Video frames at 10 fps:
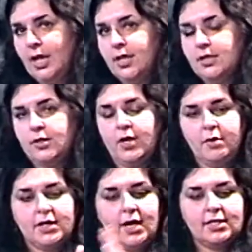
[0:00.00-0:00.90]
So he
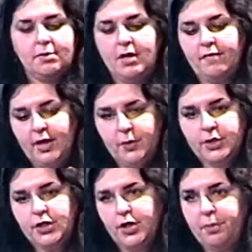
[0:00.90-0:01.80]
would ask me if I
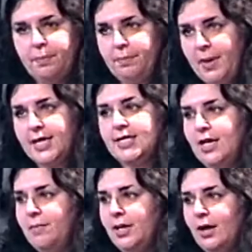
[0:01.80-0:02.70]
would, you know, pet
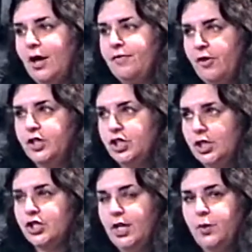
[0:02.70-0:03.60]
him, and I very
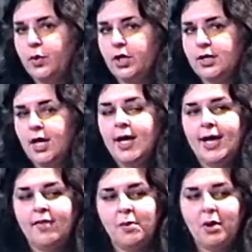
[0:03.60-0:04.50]
gingerly would.
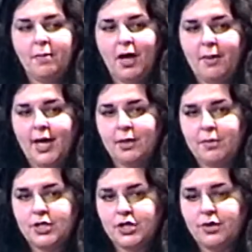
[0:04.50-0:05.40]
And then what Baba had
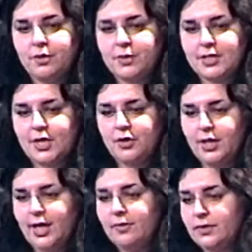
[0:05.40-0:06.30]
me do, it was so
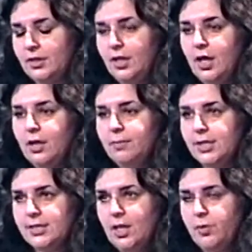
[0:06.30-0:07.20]
clever,
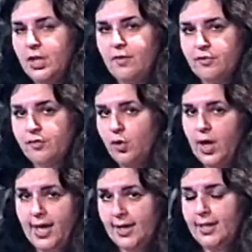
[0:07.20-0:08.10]
Mustang would have a raw
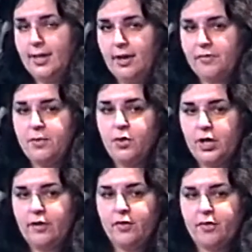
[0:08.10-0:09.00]
egg every
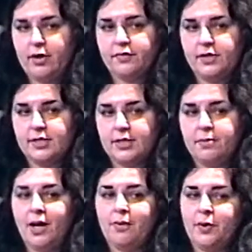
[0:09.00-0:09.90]
morning for breakfast, and
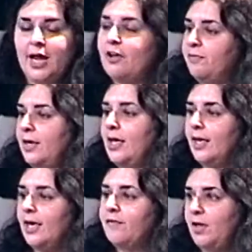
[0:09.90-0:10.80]
Baba would have me
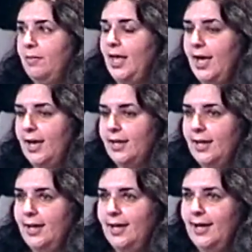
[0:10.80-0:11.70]
give him the egg.
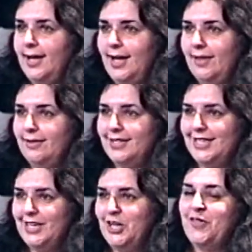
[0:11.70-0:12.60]
And,
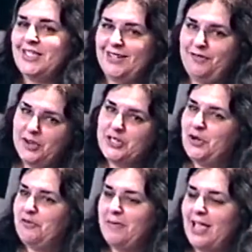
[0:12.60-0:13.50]
you know, there's a
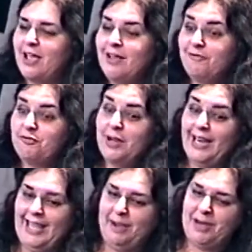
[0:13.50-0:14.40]
photo of me,
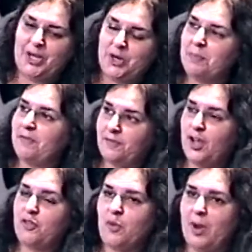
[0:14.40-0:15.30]
really, I mean, I couldn't be
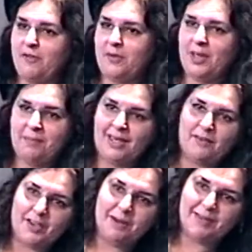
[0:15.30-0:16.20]
further away from him,
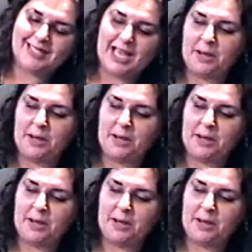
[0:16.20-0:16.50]
giving him this egg,